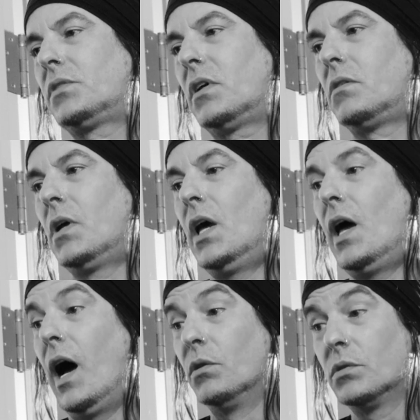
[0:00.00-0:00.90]
So
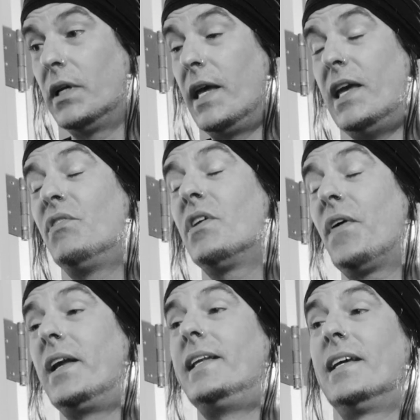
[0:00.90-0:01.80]
even
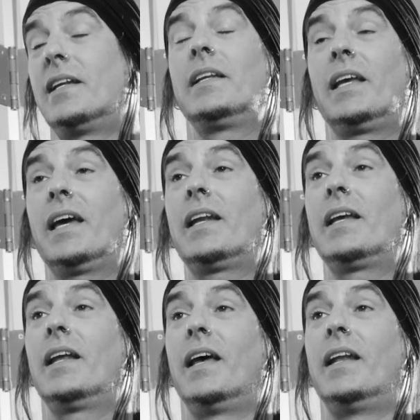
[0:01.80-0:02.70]
if I didn't get
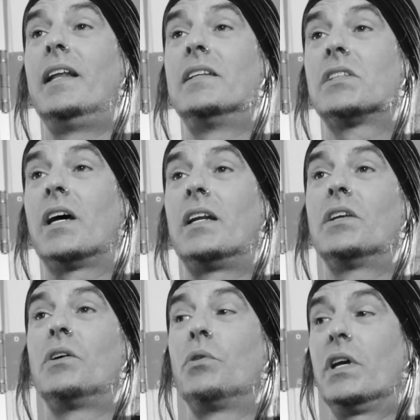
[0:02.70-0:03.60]
it and they decided
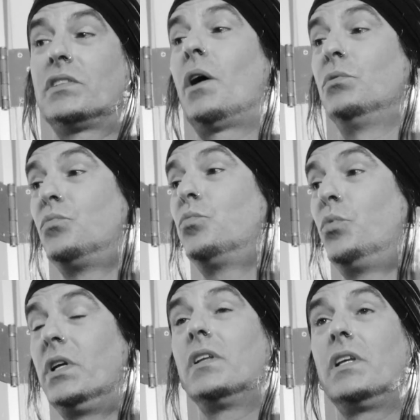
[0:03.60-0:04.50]
to go against, I was
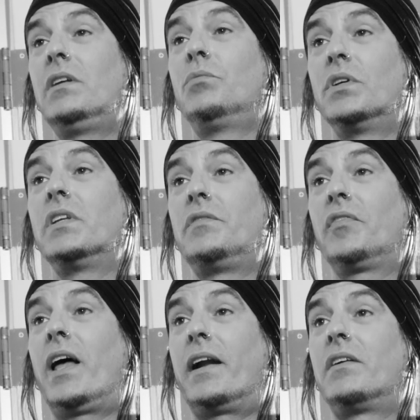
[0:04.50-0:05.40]
really, really
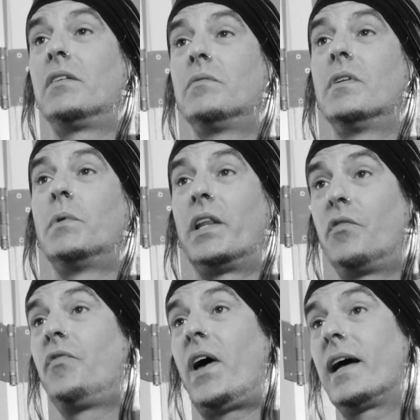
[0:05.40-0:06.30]
flattered by the
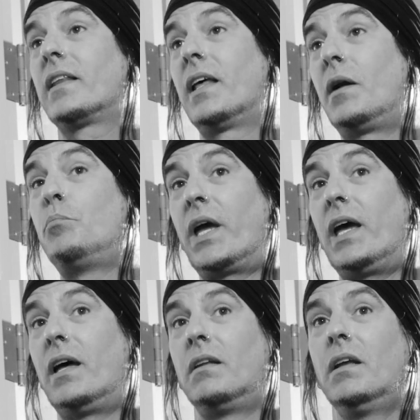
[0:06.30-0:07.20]
fact that a
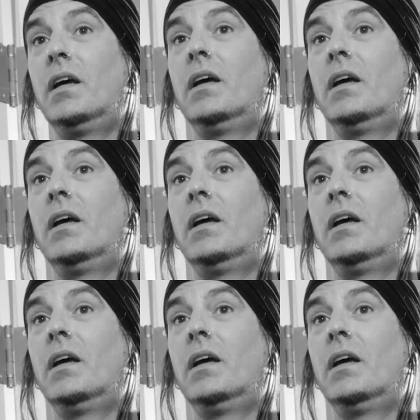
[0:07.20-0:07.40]
band